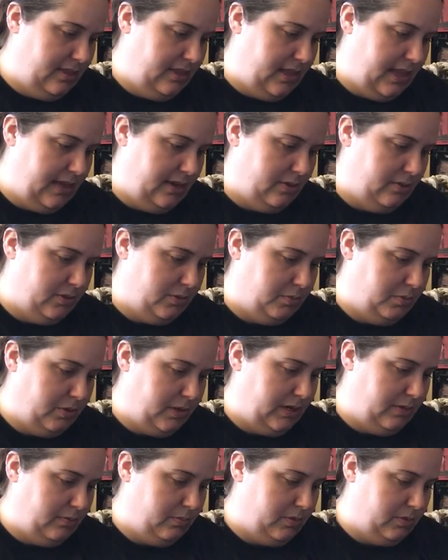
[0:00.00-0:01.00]
Thanos
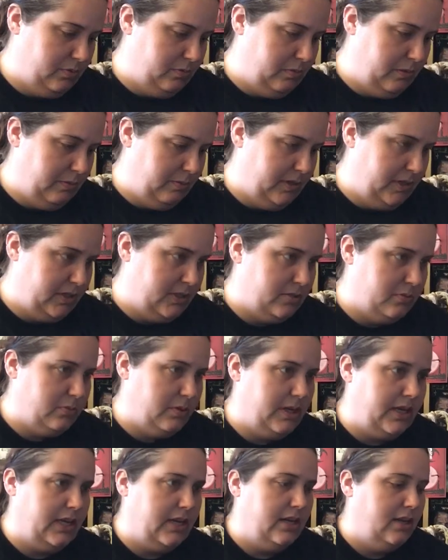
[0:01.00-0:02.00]
print, which would be pretty
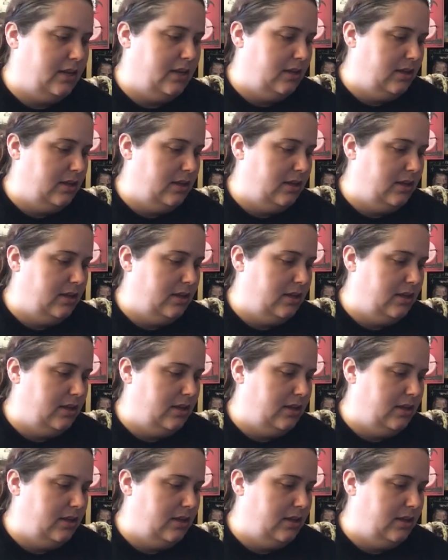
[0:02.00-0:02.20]
sweet.